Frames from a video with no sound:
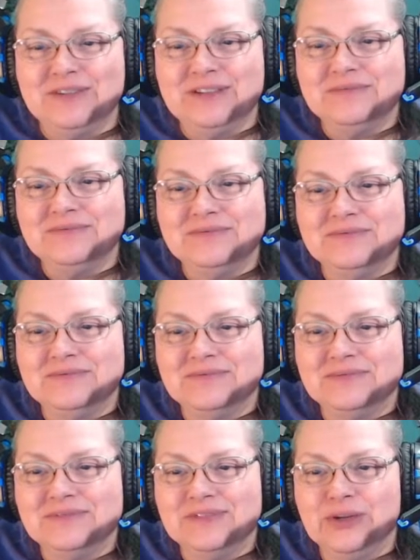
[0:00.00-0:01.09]
it.
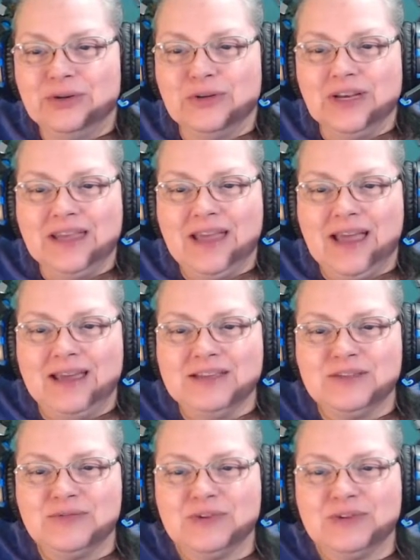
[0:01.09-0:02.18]
Googly
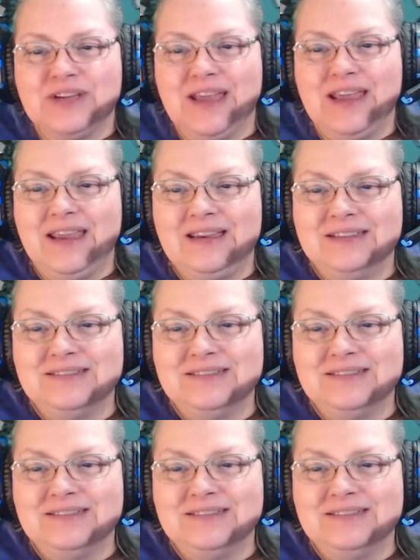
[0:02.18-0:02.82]
eyes for a day.